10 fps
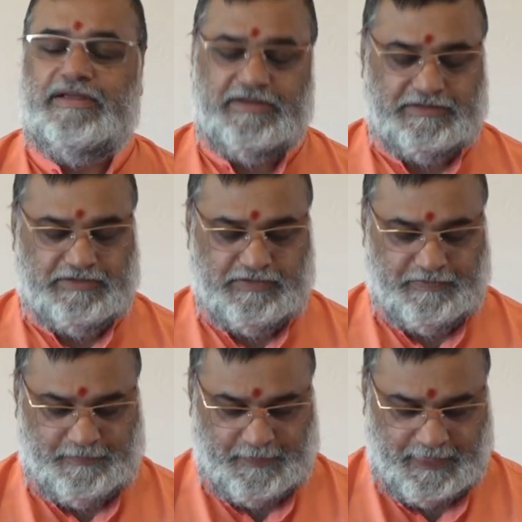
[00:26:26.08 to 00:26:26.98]

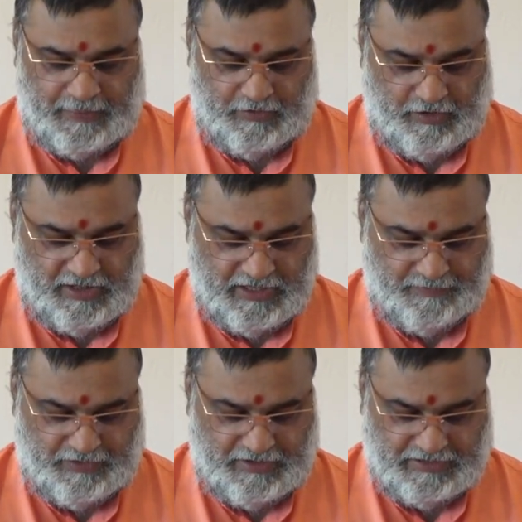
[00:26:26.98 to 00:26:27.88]
So, all the
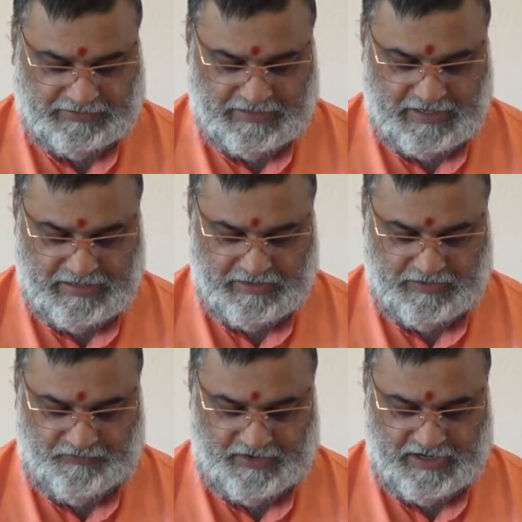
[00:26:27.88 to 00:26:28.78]
products are
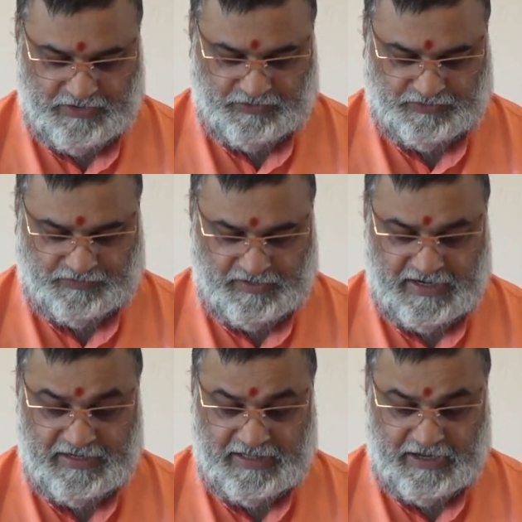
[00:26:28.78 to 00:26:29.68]
very useful
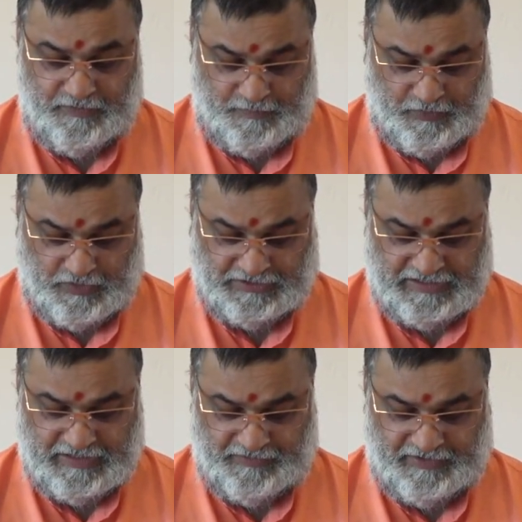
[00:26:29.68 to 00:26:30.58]
and they have
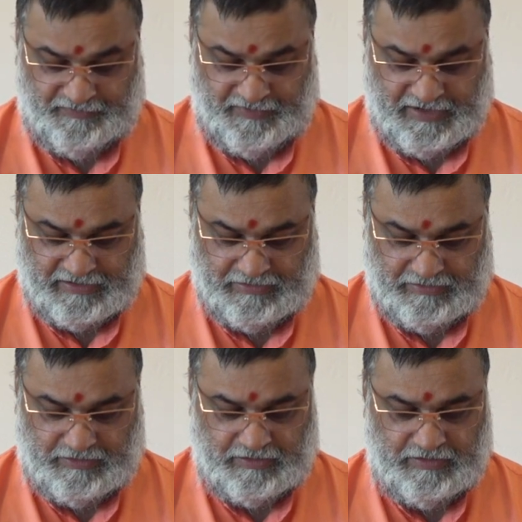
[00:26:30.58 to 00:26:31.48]
positive effect
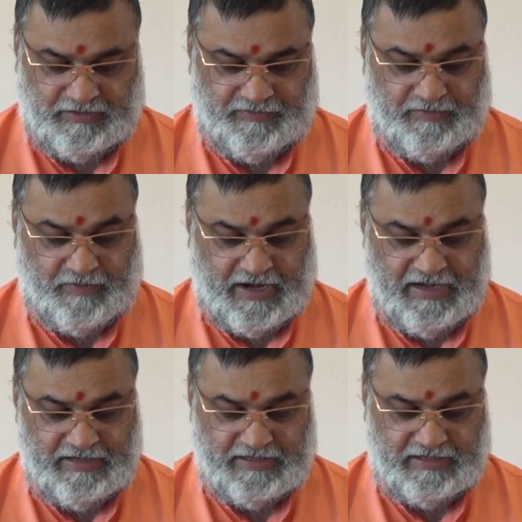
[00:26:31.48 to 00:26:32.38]
on our
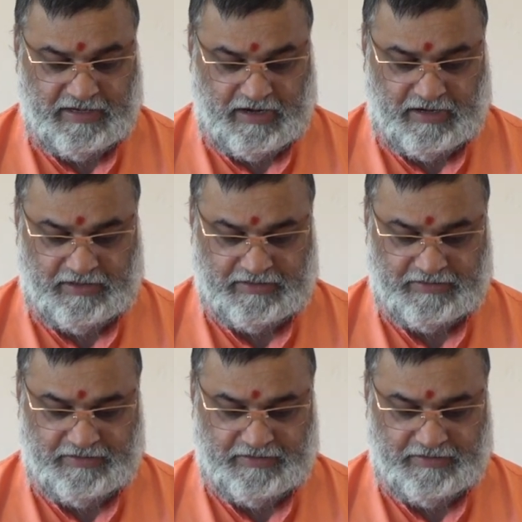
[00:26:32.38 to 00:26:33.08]
mind and heart.